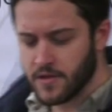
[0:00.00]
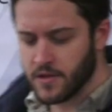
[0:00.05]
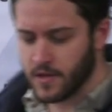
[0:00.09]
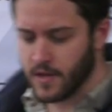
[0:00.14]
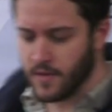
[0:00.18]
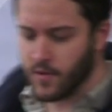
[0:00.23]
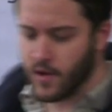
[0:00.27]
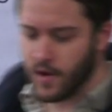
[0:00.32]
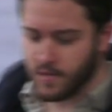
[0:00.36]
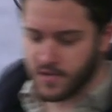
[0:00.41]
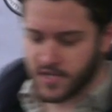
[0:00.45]
the
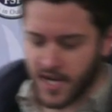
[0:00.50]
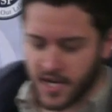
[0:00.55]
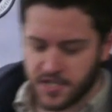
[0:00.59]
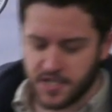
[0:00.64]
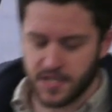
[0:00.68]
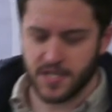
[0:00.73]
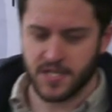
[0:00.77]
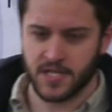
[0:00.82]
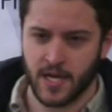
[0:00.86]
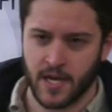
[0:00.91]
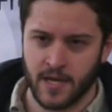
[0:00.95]
Liberator was
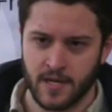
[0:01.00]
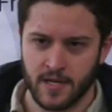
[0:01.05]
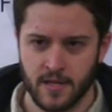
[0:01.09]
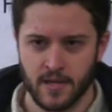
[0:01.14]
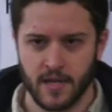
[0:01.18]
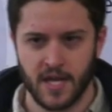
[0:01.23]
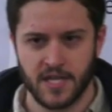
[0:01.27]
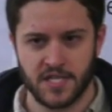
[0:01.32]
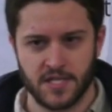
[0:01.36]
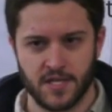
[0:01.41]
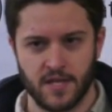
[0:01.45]
actually designed
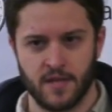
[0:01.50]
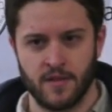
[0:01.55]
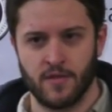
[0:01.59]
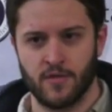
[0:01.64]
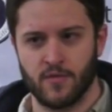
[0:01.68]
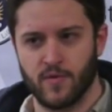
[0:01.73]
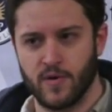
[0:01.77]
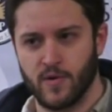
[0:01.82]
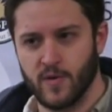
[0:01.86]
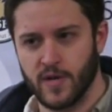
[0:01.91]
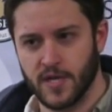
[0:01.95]
in less than
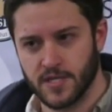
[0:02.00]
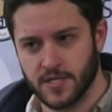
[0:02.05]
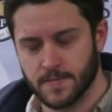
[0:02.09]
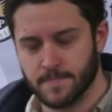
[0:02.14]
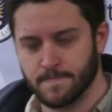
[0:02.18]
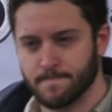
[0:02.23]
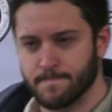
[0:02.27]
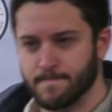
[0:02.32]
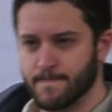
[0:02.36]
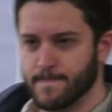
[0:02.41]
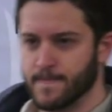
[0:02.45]
three weeks.
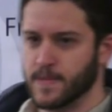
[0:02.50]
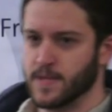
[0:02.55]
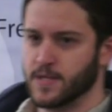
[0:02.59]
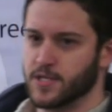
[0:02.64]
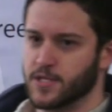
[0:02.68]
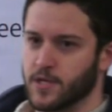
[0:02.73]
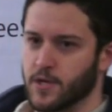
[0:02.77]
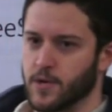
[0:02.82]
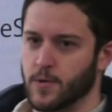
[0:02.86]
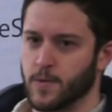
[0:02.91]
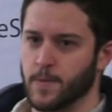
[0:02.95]

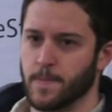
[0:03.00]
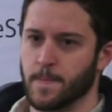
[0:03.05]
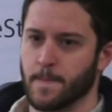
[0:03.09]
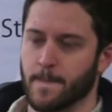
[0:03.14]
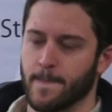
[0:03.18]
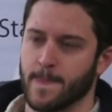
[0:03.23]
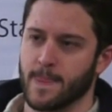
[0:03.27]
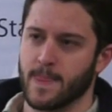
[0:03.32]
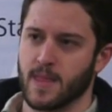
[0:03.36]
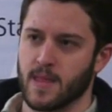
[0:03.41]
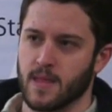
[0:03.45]
So
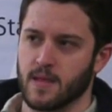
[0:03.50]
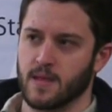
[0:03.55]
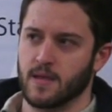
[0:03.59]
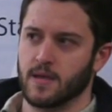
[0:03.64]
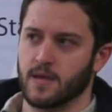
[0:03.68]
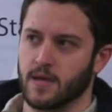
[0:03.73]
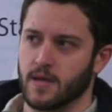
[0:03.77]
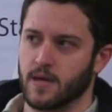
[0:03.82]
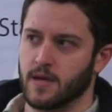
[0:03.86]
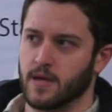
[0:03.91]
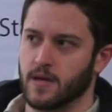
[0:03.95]

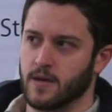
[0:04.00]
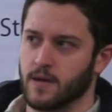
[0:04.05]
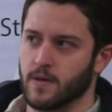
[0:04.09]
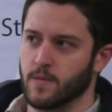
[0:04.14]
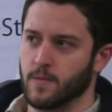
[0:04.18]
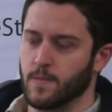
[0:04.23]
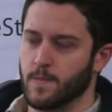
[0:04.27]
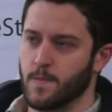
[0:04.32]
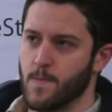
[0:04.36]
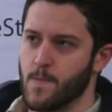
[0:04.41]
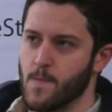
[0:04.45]
uh,
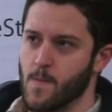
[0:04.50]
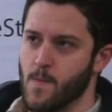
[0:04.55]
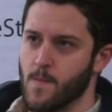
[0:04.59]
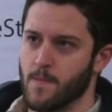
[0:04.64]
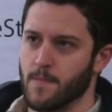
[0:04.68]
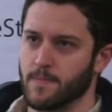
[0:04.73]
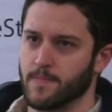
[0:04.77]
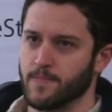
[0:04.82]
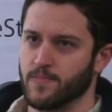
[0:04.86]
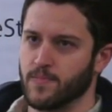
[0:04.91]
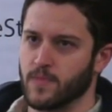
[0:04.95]

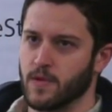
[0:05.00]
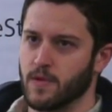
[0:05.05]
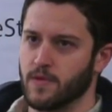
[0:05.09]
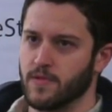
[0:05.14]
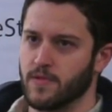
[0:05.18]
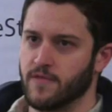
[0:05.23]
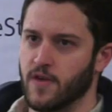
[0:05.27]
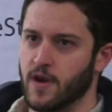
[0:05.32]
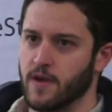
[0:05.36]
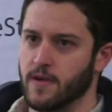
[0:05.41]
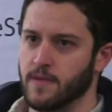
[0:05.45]

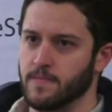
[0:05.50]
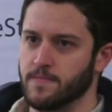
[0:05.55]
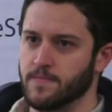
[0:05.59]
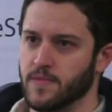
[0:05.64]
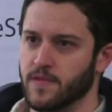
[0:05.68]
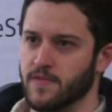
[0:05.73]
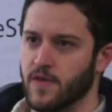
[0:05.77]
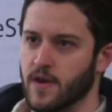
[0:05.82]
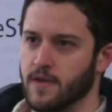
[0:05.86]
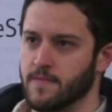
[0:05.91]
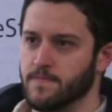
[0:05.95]
the very,
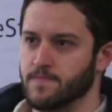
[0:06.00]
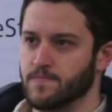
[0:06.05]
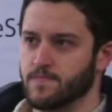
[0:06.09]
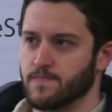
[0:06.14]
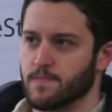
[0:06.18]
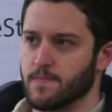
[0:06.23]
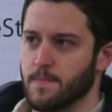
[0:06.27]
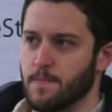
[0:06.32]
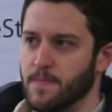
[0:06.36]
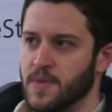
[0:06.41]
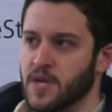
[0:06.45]
the very
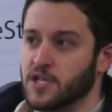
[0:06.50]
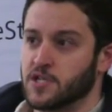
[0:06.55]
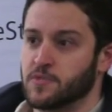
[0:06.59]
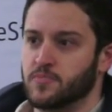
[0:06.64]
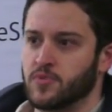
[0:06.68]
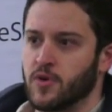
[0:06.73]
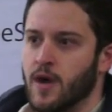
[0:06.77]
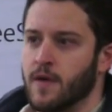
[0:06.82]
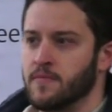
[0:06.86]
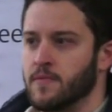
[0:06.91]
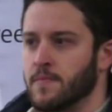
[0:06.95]

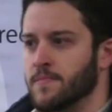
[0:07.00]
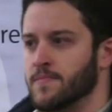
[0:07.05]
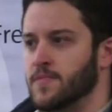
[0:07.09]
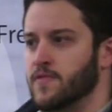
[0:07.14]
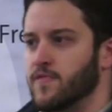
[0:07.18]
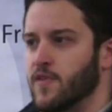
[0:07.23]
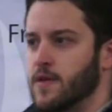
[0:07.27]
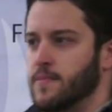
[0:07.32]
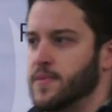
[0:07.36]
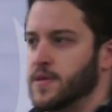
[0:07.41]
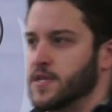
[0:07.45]
biggest problem,
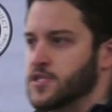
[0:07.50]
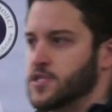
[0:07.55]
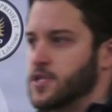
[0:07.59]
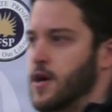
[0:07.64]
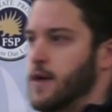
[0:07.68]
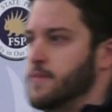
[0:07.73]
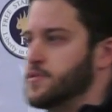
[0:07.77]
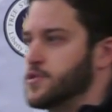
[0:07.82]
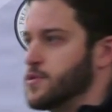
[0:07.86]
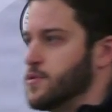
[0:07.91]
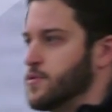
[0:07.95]
the very biggest
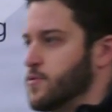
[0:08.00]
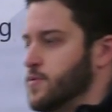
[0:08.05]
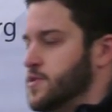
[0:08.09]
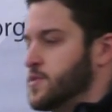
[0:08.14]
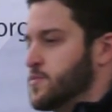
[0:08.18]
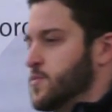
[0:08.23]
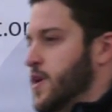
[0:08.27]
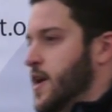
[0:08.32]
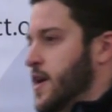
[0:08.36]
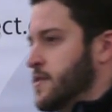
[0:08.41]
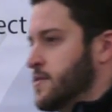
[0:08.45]
obstacle, the
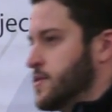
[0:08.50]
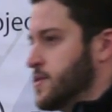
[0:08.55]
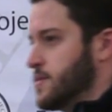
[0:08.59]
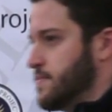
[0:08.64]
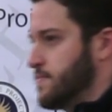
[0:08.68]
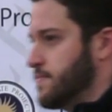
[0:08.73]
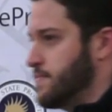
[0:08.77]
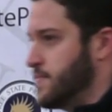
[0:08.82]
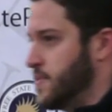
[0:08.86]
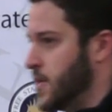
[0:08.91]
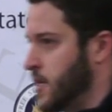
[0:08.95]
reason we
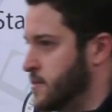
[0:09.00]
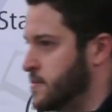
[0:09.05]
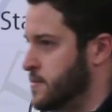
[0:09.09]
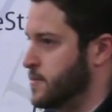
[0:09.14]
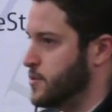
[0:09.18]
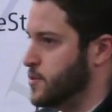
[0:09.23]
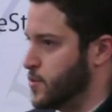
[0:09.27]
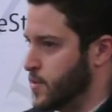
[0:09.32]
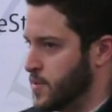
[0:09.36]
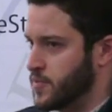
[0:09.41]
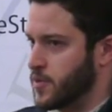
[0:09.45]
hadn't
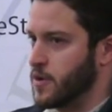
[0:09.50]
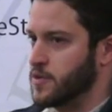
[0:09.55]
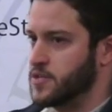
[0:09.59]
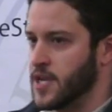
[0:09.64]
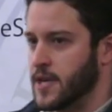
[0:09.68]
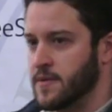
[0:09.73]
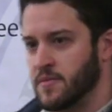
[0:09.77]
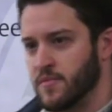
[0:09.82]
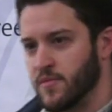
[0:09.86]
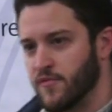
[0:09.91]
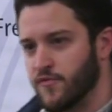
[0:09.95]
begun doing
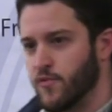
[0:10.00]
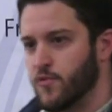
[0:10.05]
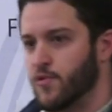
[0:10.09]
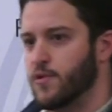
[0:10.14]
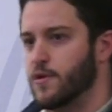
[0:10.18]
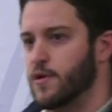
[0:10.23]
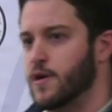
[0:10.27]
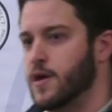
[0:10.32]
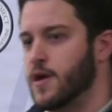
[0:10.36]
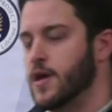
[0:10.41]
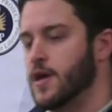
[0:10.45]
prototyping
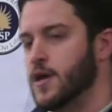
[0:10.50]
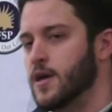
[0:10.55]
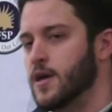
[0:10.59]
before